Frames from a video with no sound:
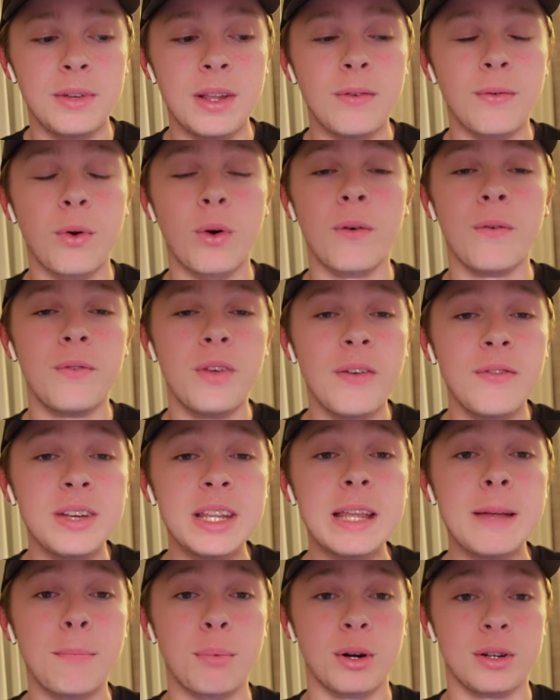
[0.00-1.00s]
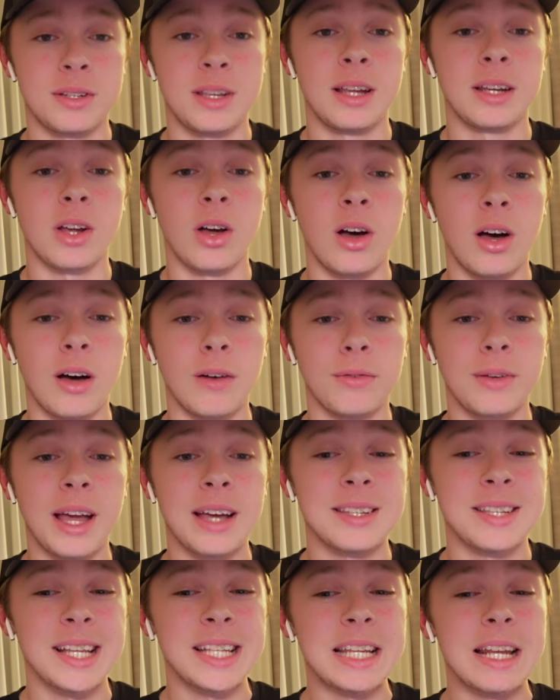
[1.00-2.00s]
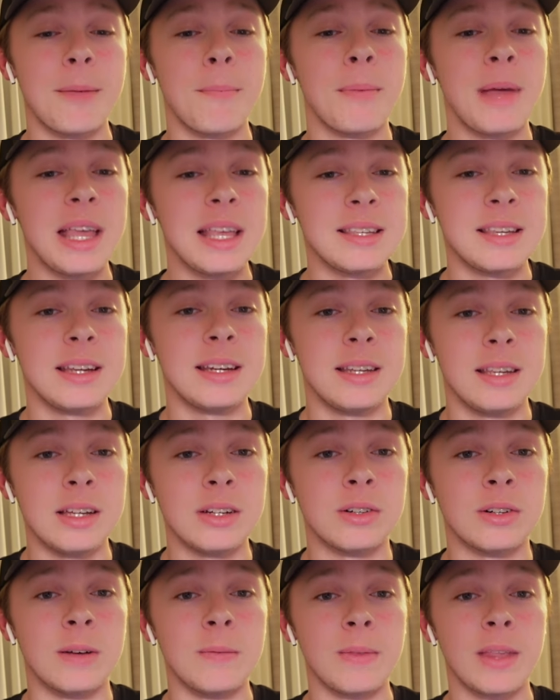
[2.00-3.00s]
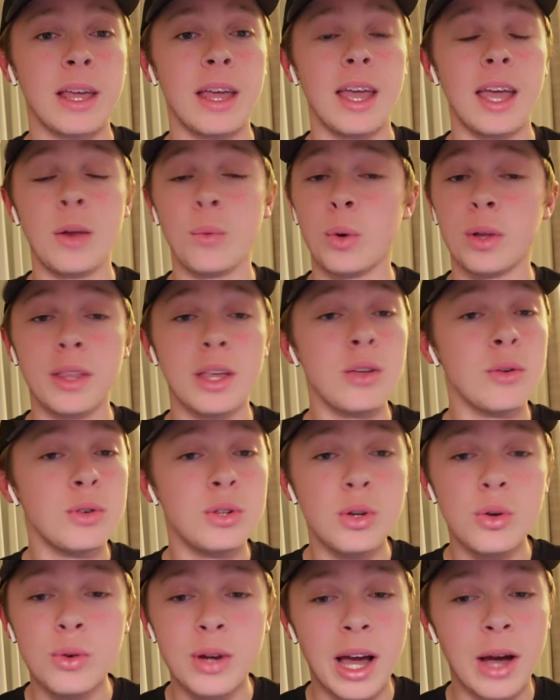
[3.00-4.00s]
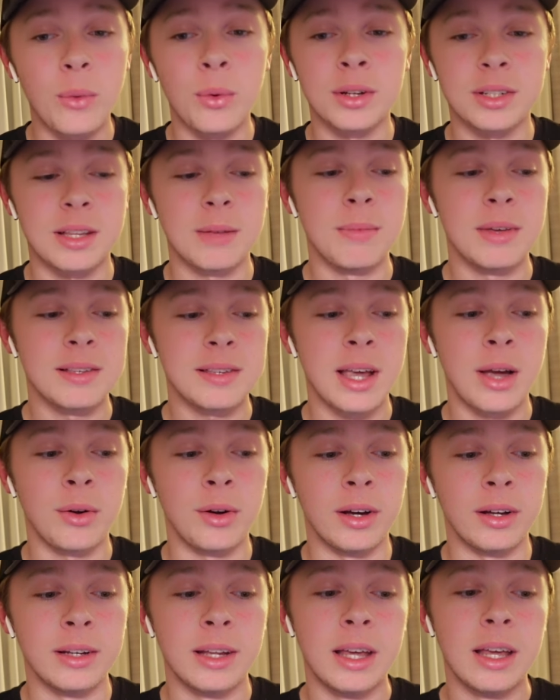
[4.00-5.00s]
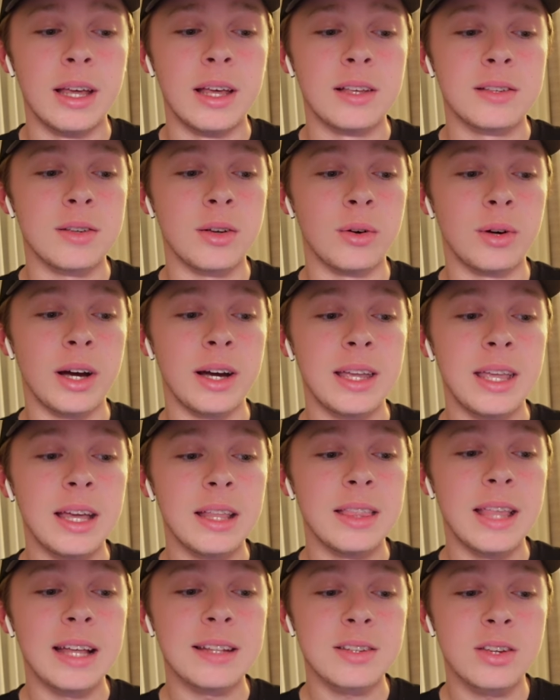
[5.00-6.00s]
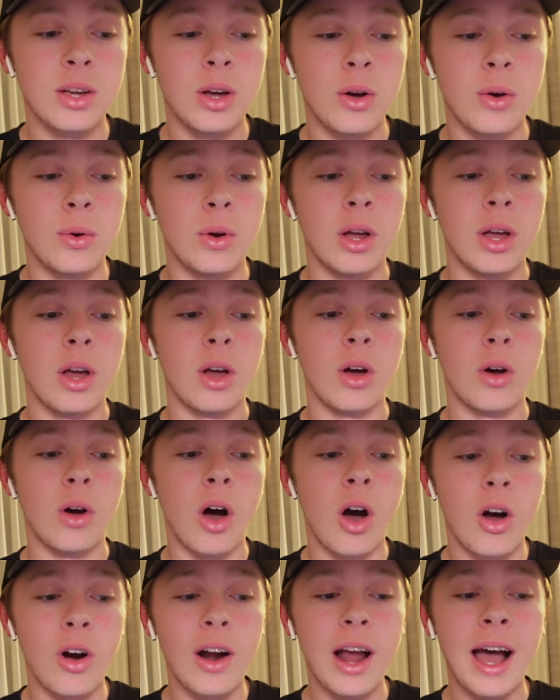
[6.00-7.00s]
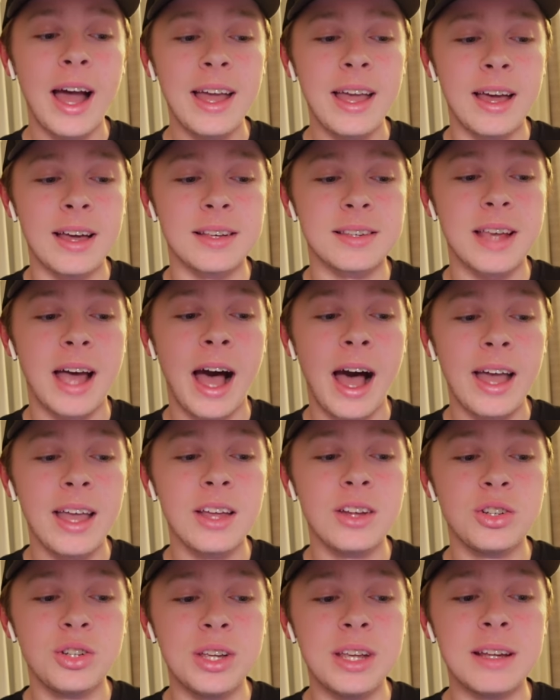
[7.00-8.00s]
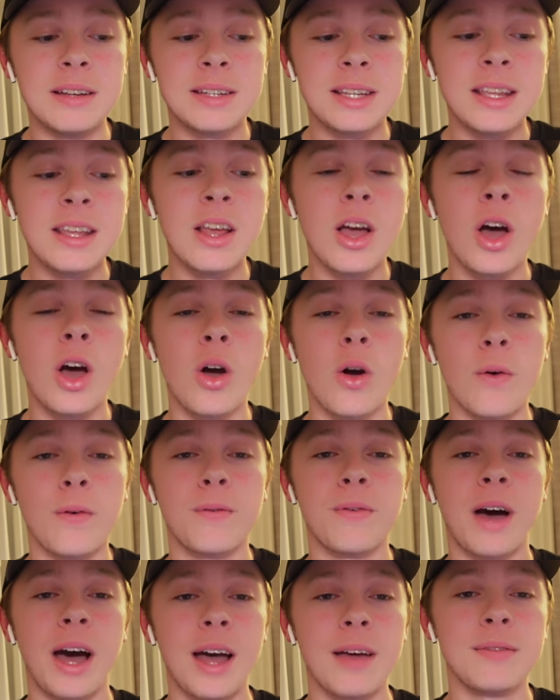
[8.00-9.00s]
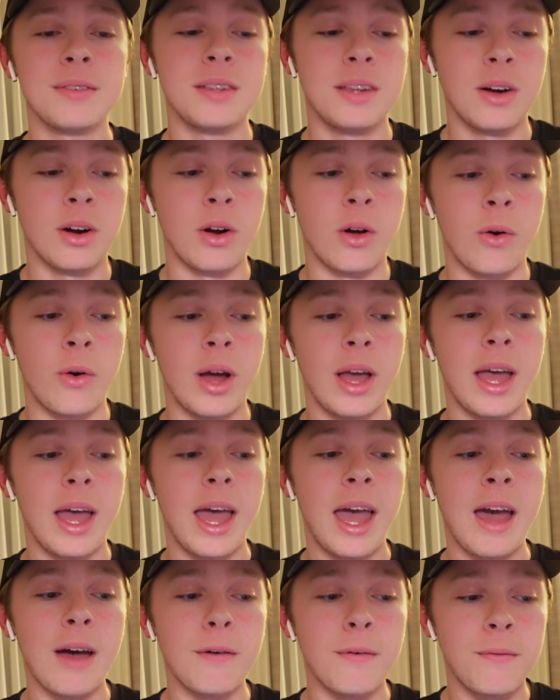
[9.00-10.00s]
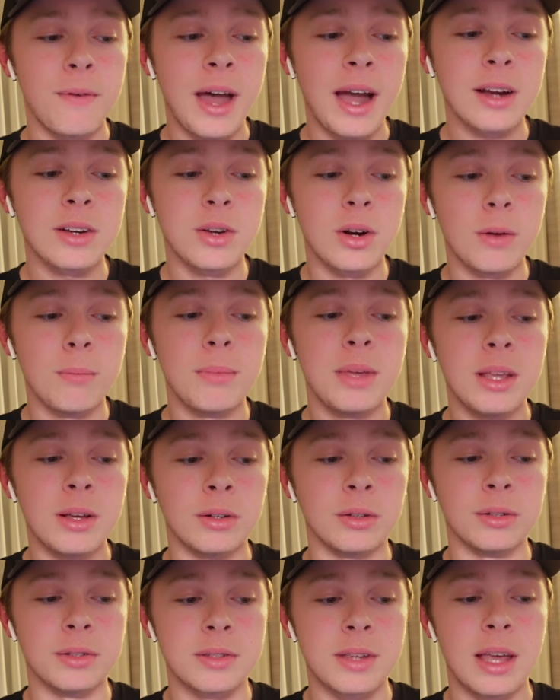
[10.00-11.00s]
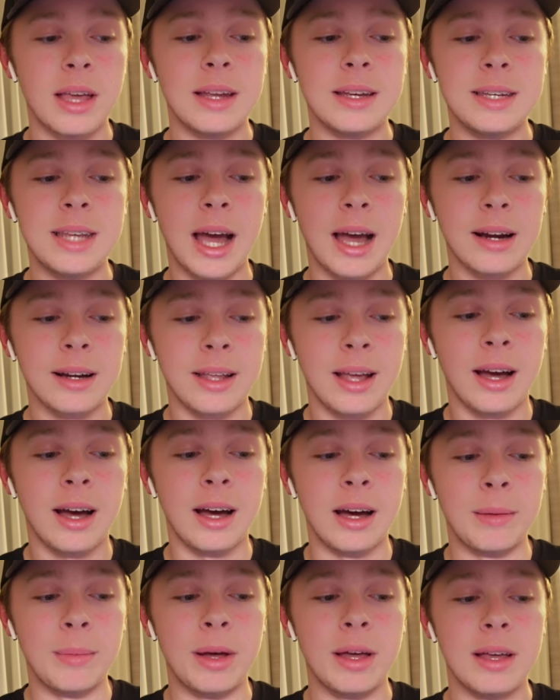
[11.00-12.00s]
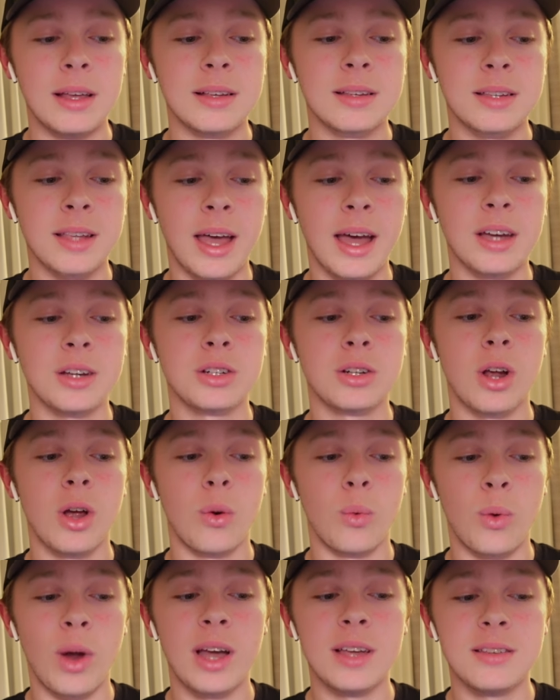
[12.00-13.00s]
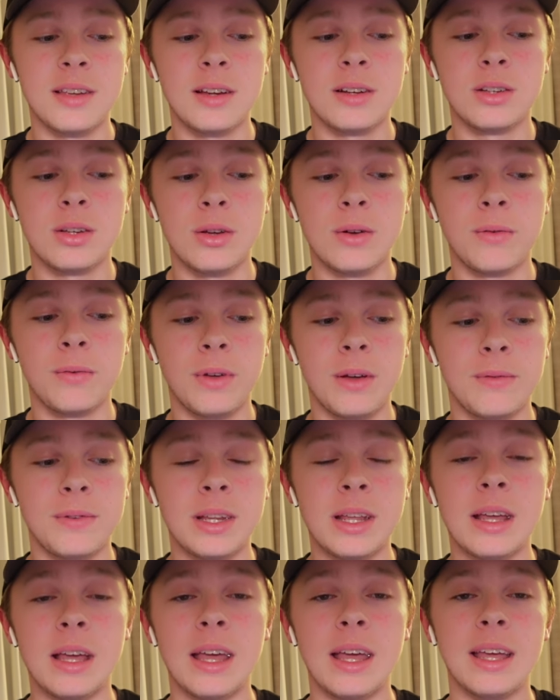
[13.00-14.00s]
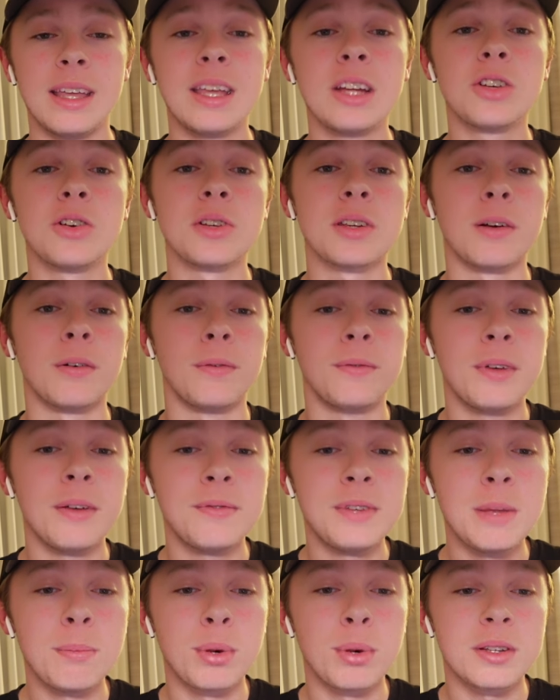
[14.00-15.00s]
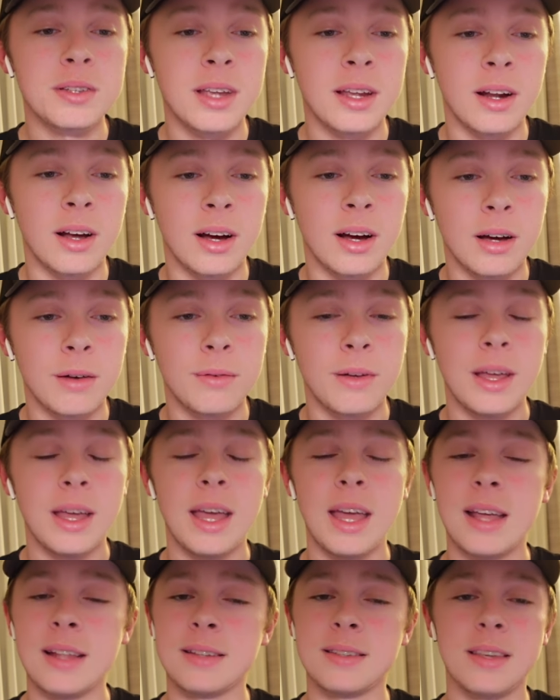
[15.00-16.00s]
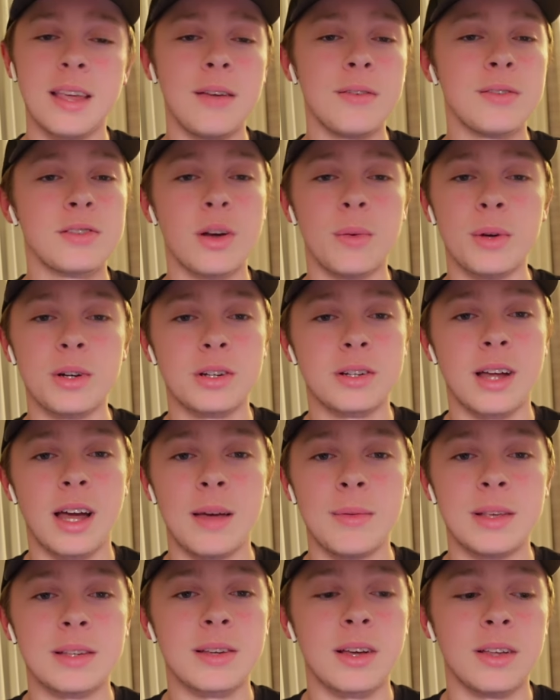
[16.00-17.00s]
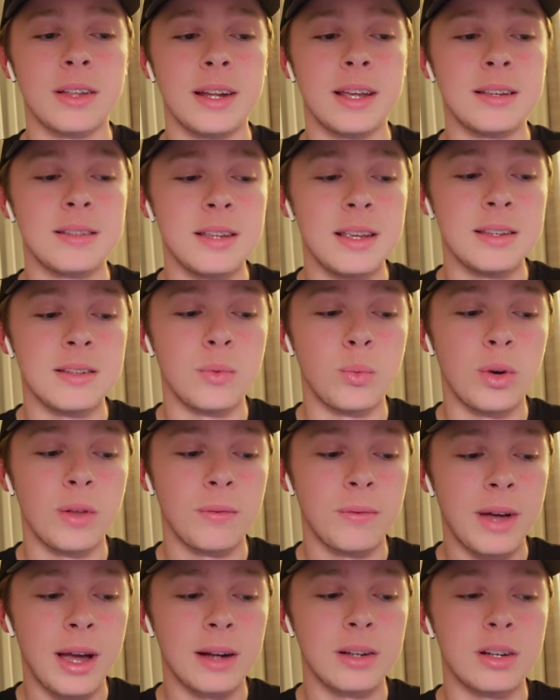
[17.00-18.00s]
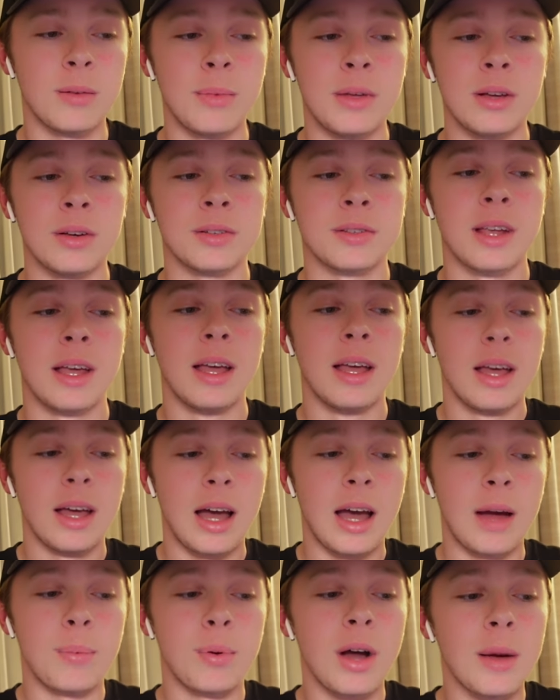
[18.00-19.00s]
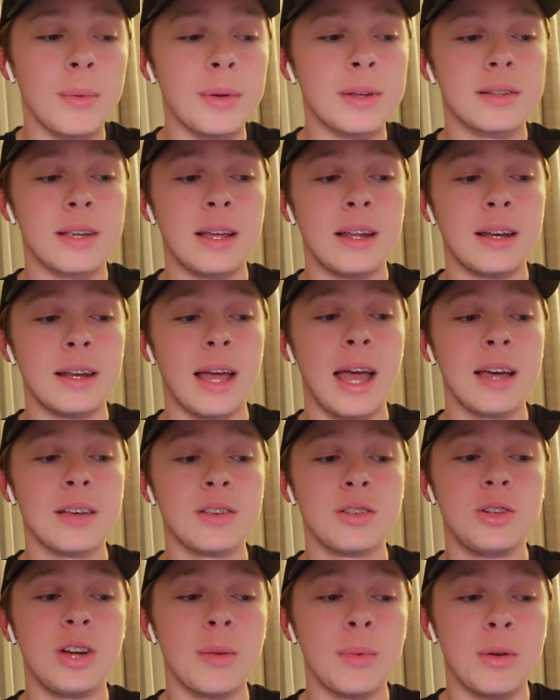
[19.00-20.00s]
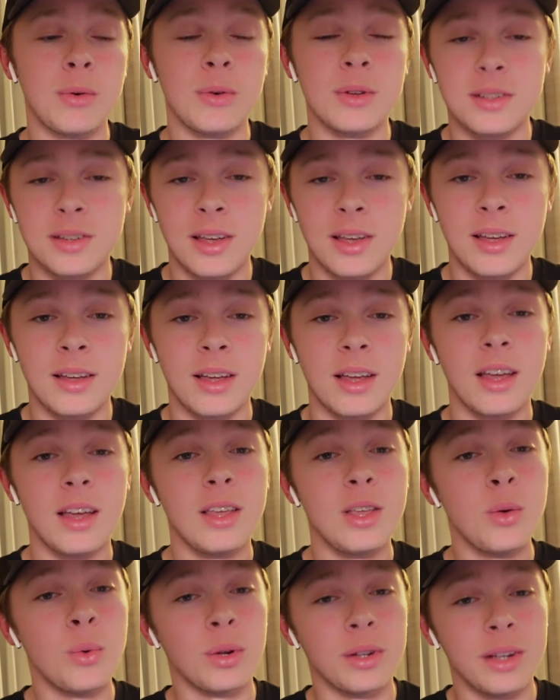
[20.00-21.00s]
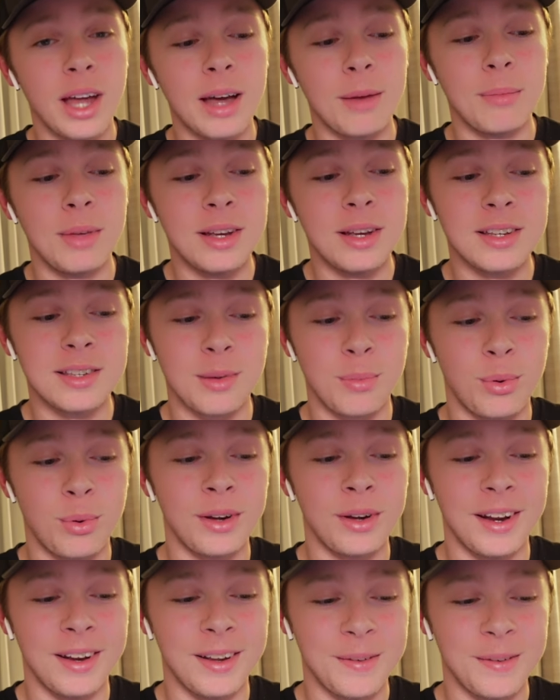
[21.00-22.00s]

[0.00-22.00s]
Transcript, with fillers: for 50% off. Guys, that's an amazing deal and one that you do not want to miss out on. So again, that's code R I S I N G T O 50 at factormeals.com slash risingto50. Get yourself 50% off and save so much time this holiday season with Factor Meals. I promise, and as Jeremy would say, you will not be disappointed.